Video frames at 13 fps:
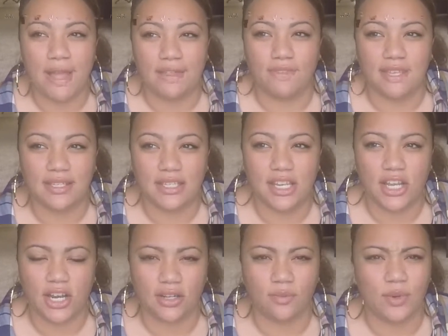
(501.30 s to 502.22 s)
but this
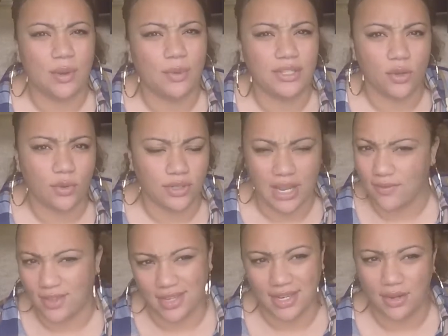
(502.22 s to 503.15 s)
year when I went to Old
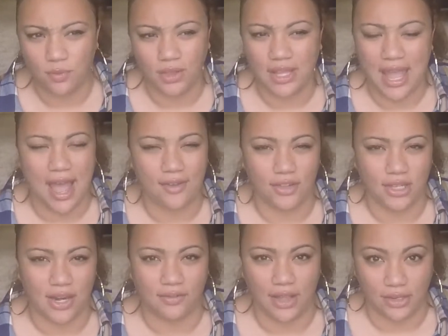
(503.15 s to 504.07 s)
Navy, they didn't really have a
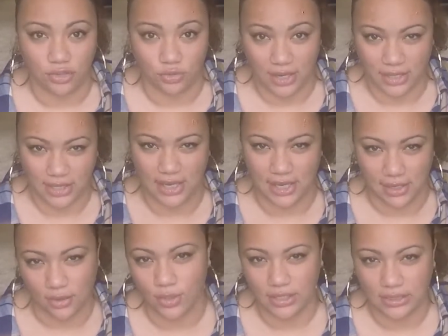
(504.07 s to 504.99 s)
lot of like dressy
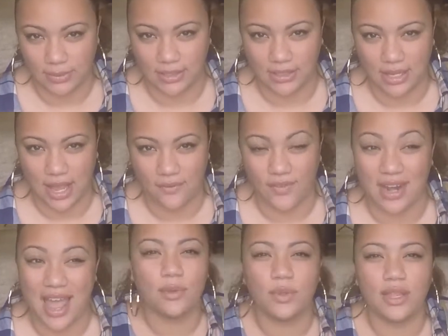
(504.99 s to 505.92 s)
Christmas stuff.
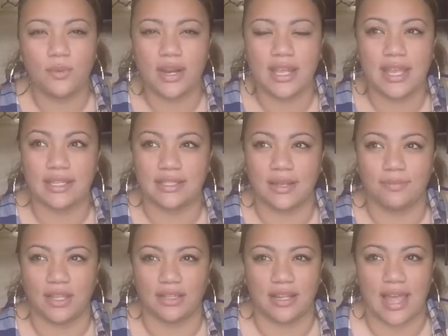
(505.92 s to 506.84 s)
I didn't really want to get
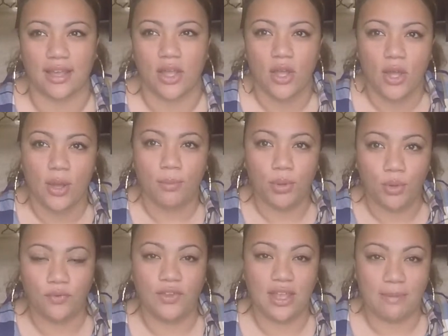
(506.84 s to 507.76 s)
something like
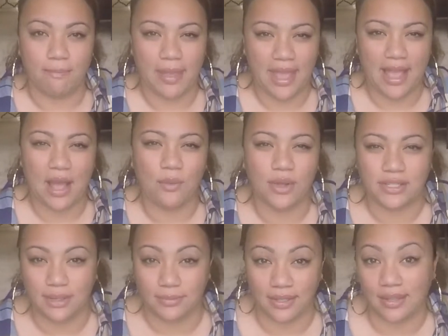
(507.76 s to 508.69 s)
poofy and big. I
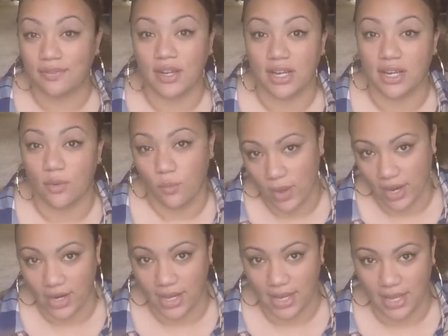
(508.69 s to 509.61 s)
want something that they're going to
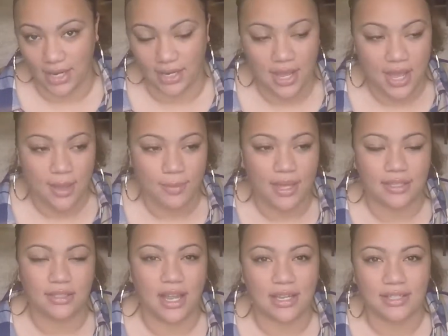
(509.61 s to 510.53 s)
wear again,
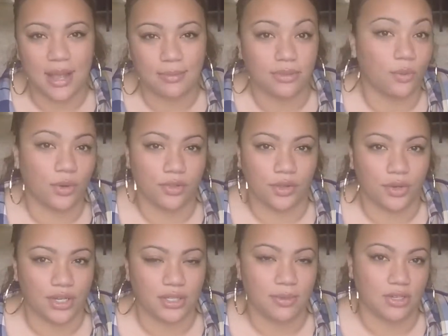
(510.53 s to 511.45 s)
because a lot of times they'll wear their
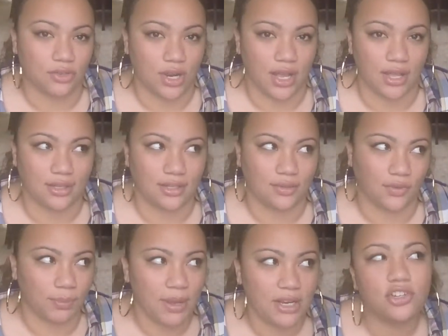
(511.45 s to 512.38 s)
Christmas dress
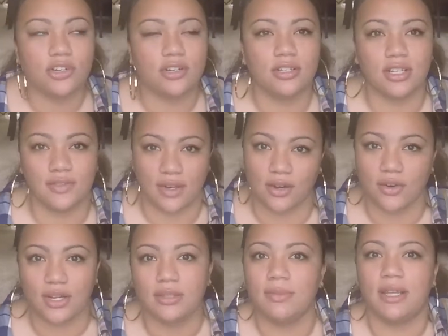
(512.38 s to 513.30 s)
for pictures and then for
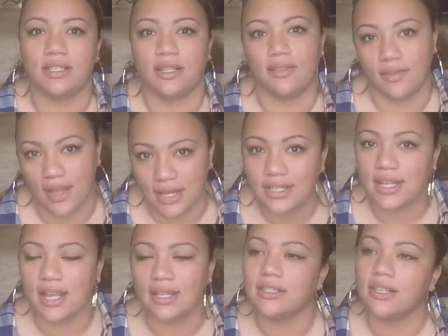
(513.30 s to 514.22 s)
Christmas and then that's
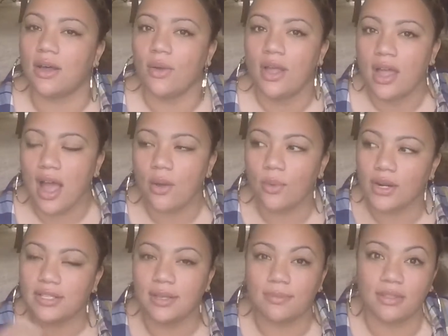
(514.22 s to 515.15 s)
it. So I
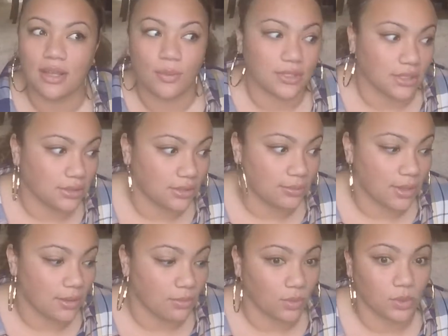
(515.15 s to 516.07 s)
wanted something that was a little
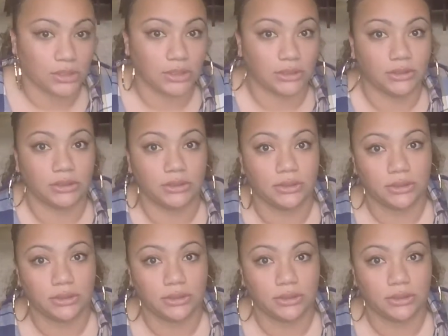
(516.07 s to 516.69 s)
bit more,